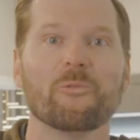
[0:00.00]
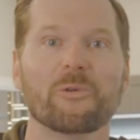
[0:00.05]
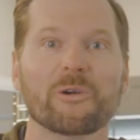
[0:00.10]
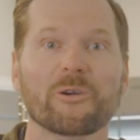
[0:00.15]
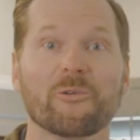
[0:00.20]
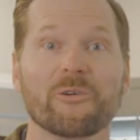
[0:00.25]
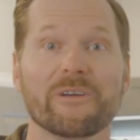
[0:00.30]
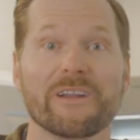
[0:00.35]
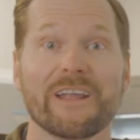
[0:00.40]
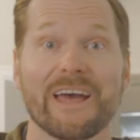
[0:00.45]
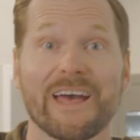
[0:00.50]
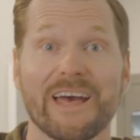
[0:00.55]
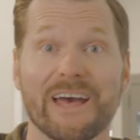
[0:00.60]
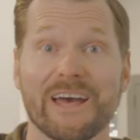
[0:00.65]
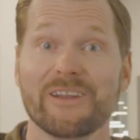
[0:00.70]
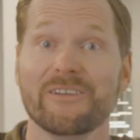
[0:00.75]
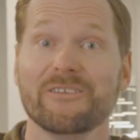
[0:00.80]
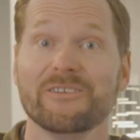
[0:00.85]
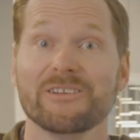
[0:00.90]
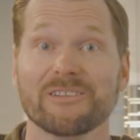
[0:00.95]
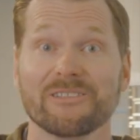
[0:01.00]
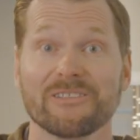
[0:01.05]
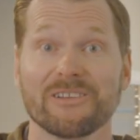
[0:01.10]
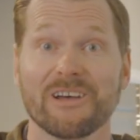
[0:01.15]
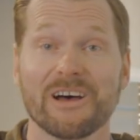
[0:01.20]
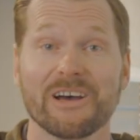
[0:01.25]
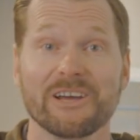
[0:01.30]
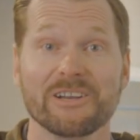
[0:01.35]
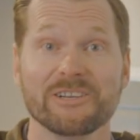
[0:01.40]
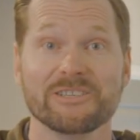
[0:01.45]
we're going to head to
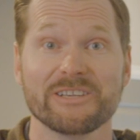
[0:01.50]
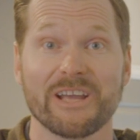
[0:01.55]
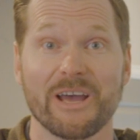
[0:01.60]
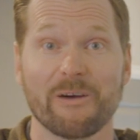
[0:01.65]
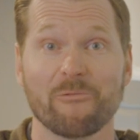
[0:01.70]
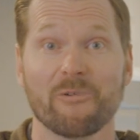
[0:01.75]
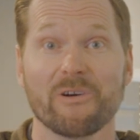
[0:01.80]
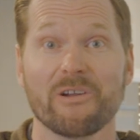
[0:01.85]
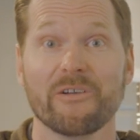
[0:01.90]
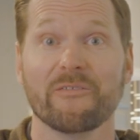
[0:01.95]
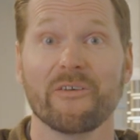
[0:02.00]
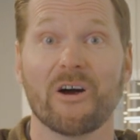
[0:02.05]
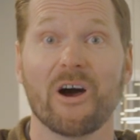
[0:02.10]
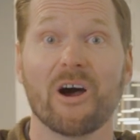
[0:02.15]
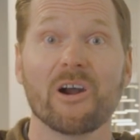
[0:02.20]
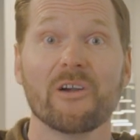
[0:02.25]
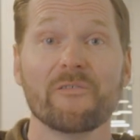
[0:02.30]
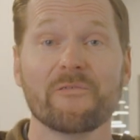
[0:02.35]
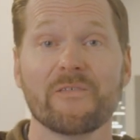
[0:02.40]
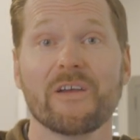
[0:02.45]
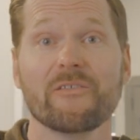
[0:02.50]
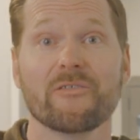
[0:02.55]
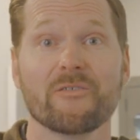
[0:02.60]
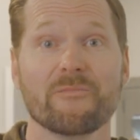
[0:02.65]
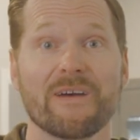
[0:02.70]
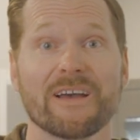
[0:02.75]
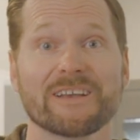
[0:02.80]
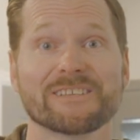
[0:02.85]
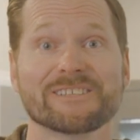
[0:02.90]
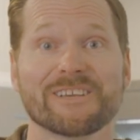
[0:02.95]
lunch at one of our favorite
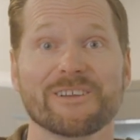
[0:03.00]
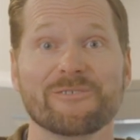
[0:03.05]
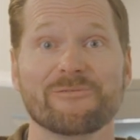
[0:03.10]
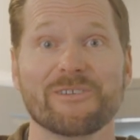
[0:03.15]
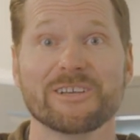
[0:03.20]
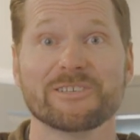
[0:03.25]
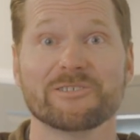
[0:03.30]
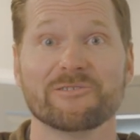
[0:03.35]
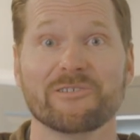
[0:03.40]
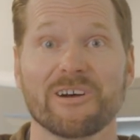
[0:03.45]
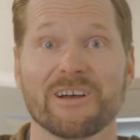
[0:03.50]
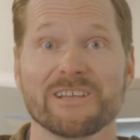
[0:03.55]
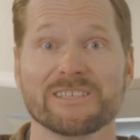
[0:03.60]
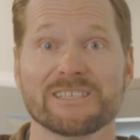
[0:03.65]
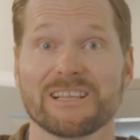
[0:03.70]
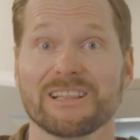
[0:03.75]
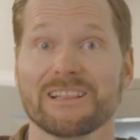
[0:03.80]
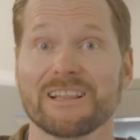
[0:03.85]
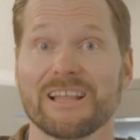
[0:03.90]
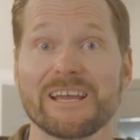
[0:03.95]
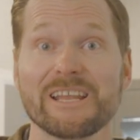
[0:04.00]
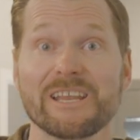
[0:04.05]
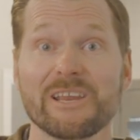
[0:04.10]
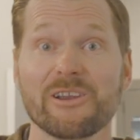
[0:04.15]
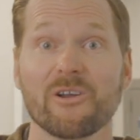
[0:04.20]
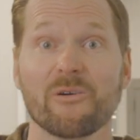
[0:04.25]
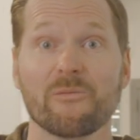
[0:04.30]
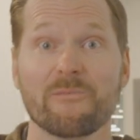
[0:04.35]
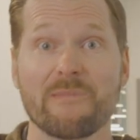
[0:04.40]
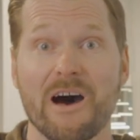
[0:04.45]
Mexican restaurants, Lady
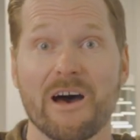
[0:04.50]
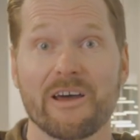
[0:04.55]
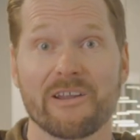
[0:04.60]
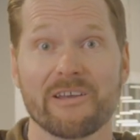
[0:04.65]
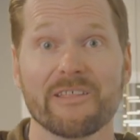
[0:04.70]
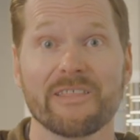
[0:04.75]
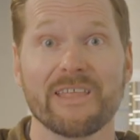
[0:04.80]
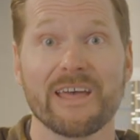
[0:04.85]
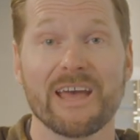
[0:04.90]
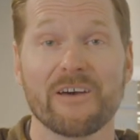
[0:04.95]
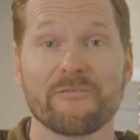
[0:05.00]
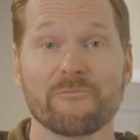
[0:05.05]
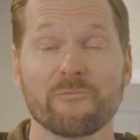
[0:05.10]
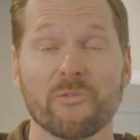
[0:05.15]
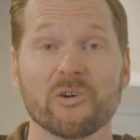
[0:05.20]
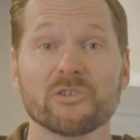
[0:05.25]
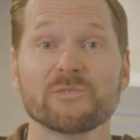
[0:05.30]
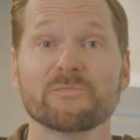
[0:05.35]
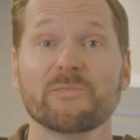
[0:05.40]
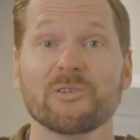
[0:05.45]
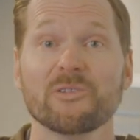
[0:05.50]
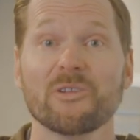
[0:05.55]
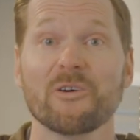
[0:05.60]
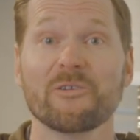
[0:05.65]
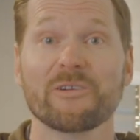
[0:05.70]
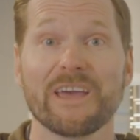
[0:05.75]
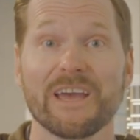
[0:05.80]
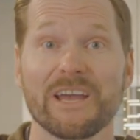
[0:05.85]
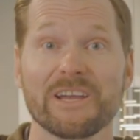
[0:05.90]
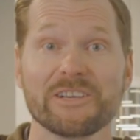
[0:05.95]
Nomada. They have multiple
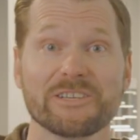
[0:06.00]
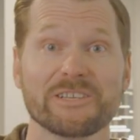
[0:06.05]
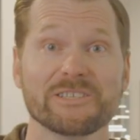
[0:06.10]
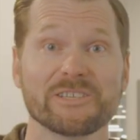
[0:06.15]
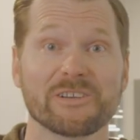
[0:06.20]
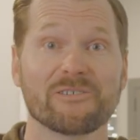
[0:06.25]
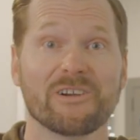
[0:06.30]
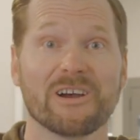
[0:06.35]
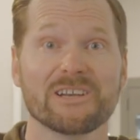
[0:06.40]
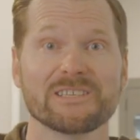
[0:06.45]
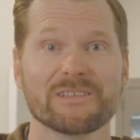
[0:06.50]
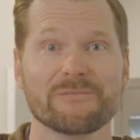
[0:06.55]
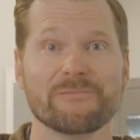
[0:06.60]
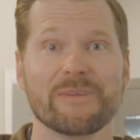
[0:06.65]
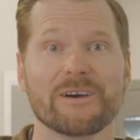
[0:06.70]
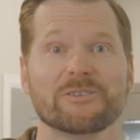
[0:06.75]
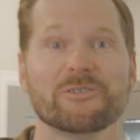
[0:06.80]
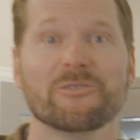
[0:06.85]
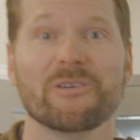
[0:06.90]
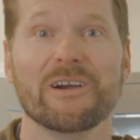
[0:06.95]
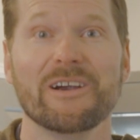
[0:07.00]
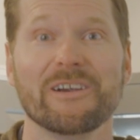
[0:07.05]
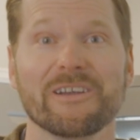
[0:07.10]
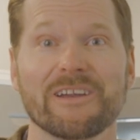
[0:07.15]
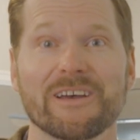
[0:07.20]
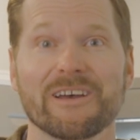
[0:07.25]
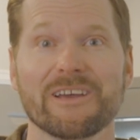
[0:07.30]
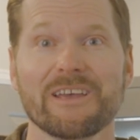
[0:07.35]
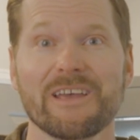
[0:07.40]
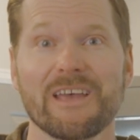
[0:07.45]
locations across the metro
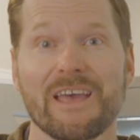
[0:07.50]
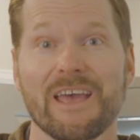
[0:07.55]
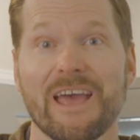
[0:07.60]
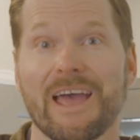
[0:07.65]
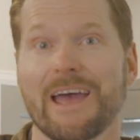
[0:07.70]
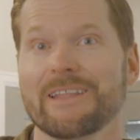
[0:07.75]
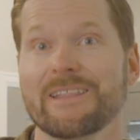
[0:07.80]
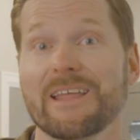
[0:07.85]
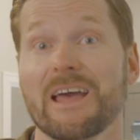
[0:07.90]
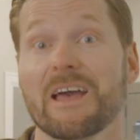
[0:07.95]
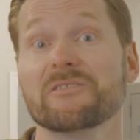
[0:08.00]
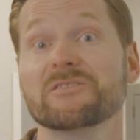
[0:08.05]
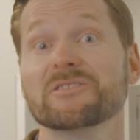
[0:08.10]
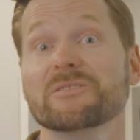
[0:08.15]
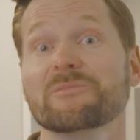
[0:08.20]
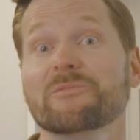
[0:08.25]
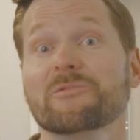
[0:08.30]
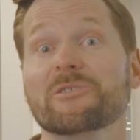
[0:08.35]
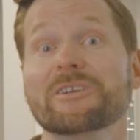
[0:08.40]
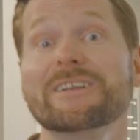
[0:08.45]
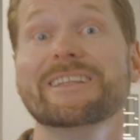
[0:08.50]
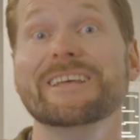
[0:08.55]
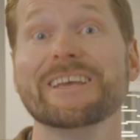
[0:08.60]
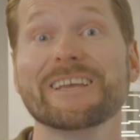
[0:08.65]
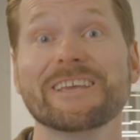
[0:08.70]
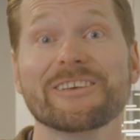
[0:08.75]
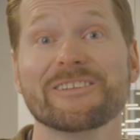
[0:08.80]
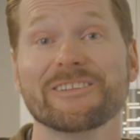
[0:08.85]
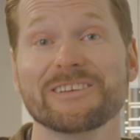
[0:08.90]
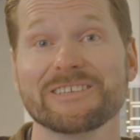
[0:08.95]
area, and they have some
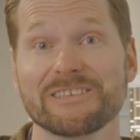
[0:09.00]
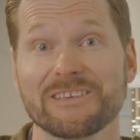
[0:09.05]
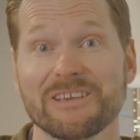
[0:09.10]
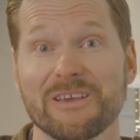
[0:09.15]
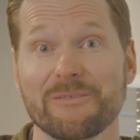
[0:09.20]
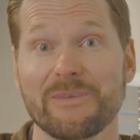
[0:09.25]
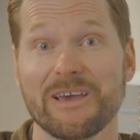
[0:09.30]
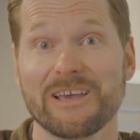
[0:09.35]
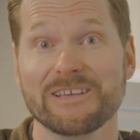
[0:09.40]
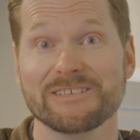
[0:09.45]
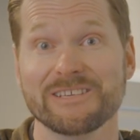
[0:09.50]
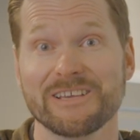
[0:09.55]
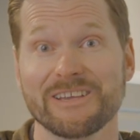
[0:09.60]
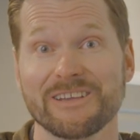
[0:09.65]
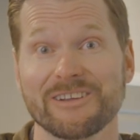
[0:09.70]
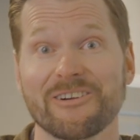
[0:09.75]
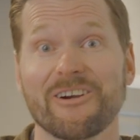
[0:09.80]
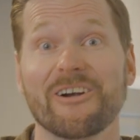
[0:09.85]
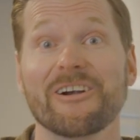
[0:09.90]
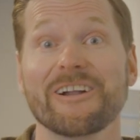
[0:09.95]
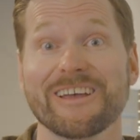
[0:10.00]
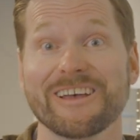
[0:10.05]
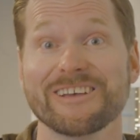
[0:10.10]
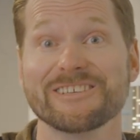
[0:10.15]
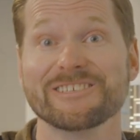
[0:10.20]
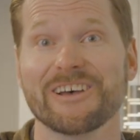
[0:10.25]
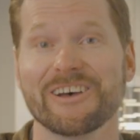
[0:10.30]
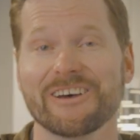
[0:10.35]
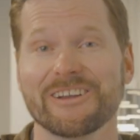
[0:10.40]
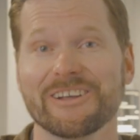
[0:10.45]
ridiculously amazing carne
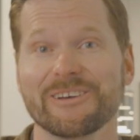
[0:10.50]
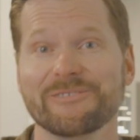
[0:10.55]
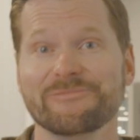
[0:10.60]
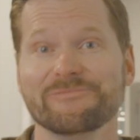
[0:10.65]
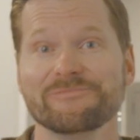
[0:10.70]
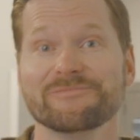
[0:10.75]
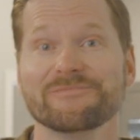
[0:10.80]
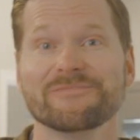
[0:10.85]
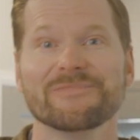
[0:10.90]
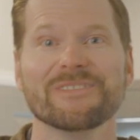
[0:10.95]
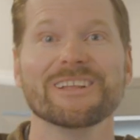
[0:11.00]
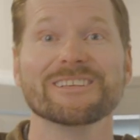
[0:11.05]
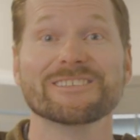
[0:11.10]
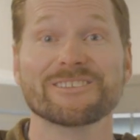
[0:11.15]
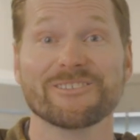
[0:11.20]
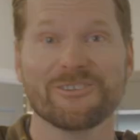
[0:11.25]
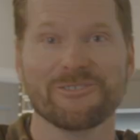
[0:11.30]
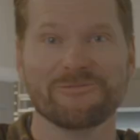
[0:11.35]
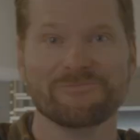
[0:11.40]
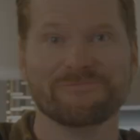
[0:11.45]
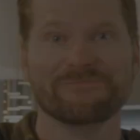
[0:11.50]
asada. Let's go.